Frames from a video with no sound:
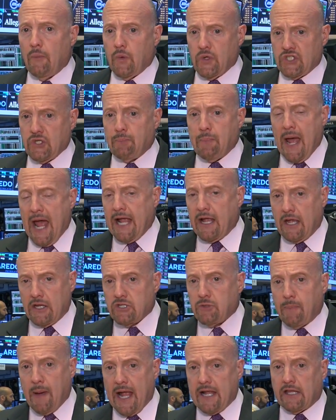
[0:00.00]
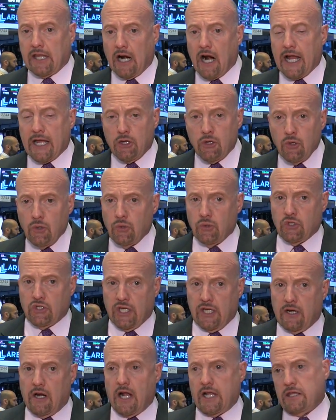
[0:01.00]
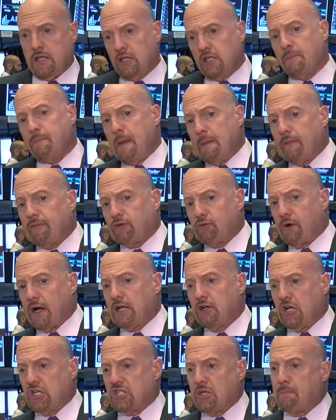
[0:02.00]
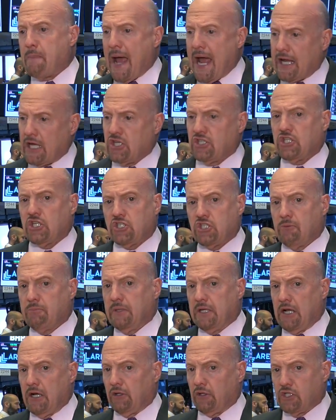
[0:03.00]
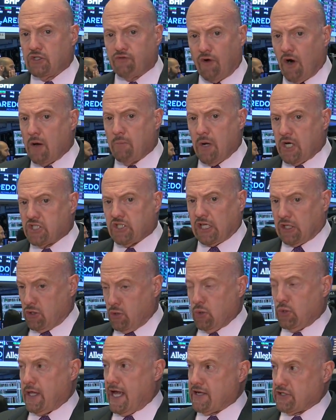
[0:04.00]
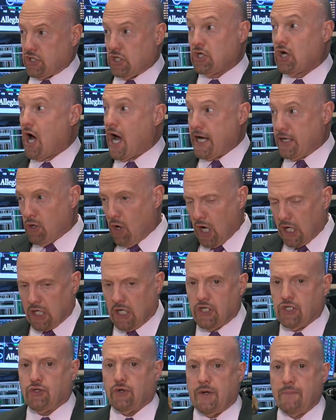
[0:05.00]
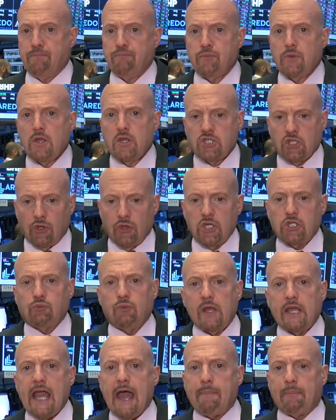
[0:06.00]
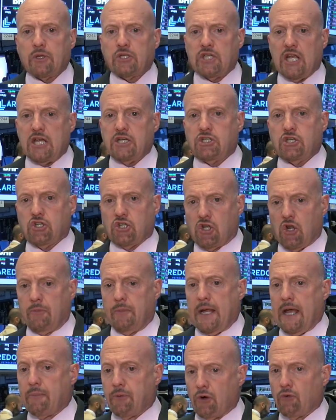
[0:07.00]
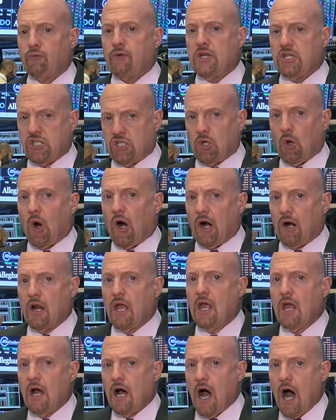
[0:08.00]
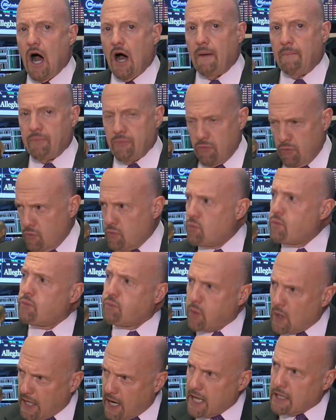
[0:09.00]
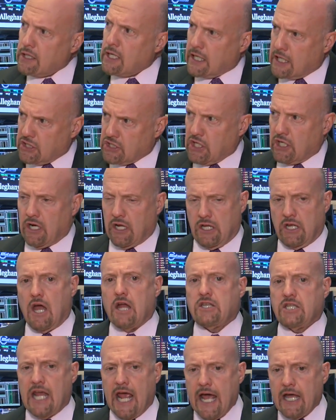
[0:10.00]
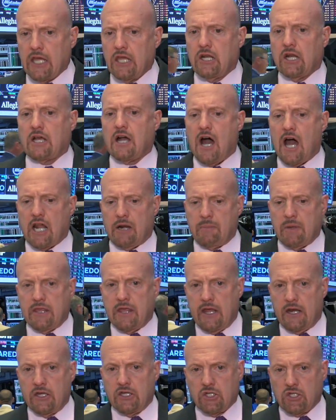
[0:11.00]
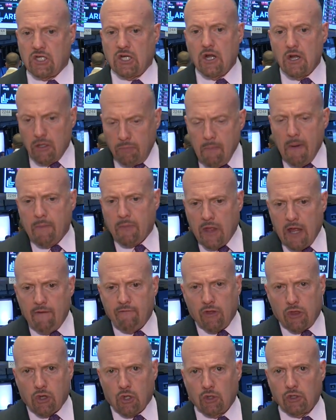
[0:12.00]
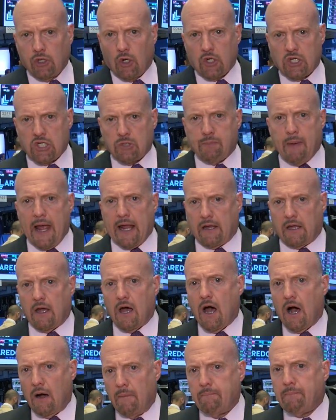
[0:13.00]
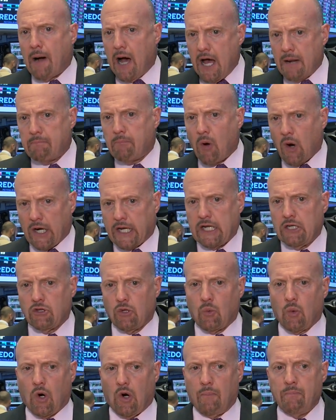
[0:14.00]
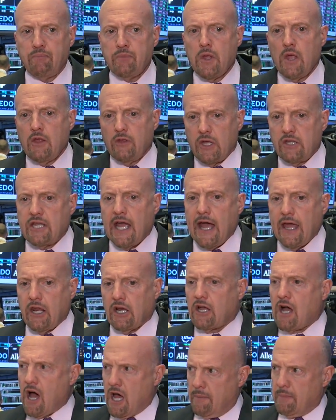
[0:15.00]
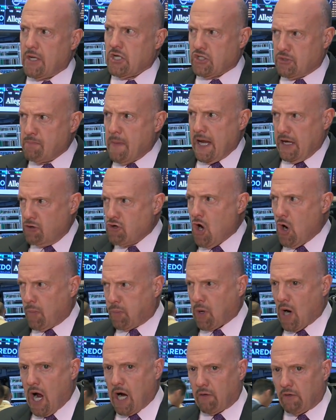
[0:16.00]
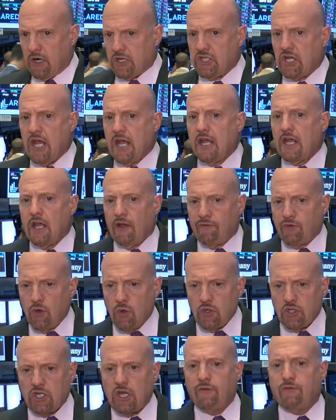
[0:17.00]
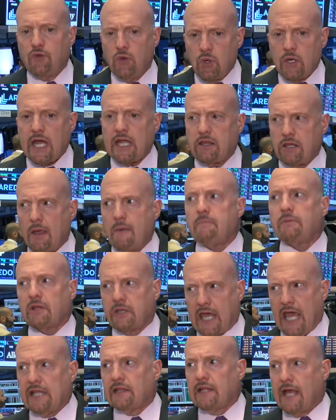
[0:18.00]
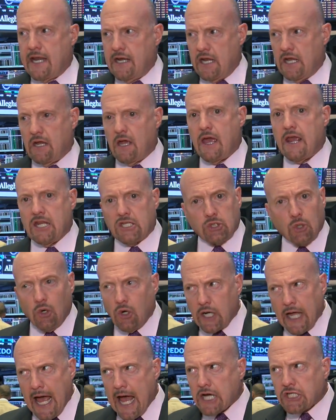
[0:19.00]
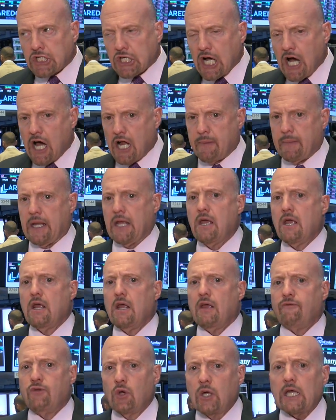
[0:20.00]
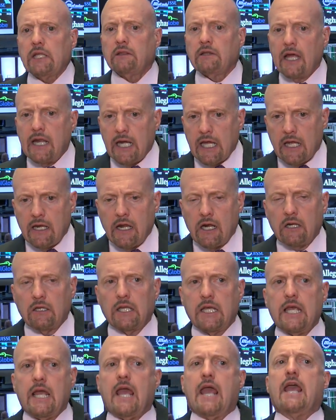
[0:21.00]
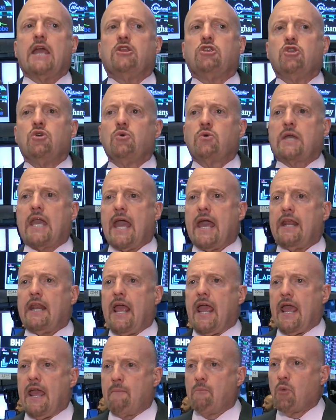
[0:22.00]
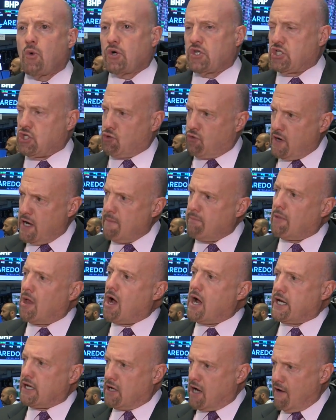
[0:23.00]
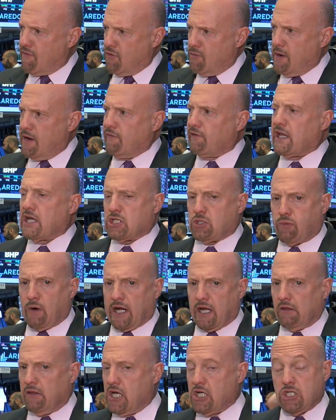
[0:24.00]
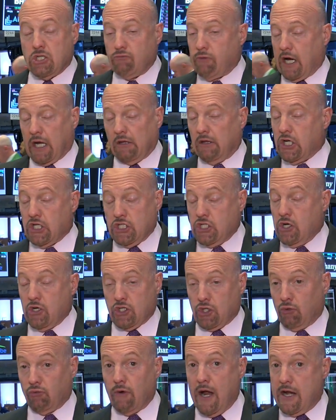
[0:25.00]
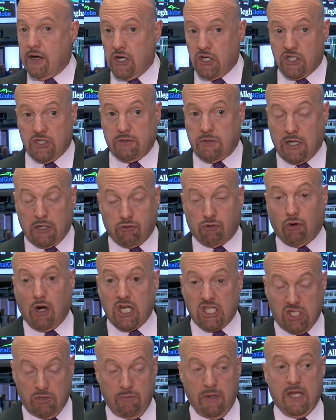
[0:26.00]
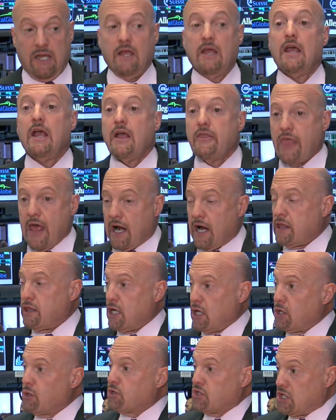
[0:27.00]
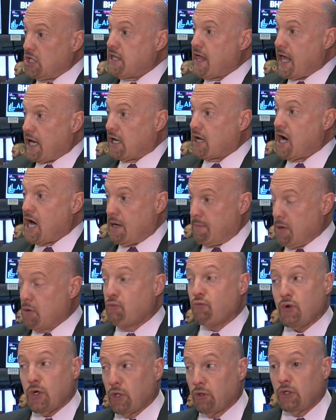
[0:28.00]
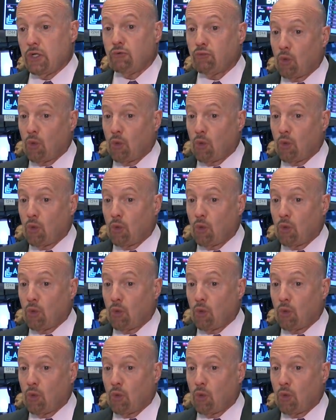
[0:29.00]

is a bank that I use. And I think that people have to recognize the banking system in Italy is very much like 2009 in our country. So this recapitalization is going to be able to restart what I think is an Italian economy that is, remember, they have the third largest bank bond market in the world. The Italian economy has made no progress. If you get them get lending, and it's all cash economy, if you get lending in Italy and you get a more streamlined government, less regulation, the regulation there is horrendous, trust me, then I think you'll see that economy really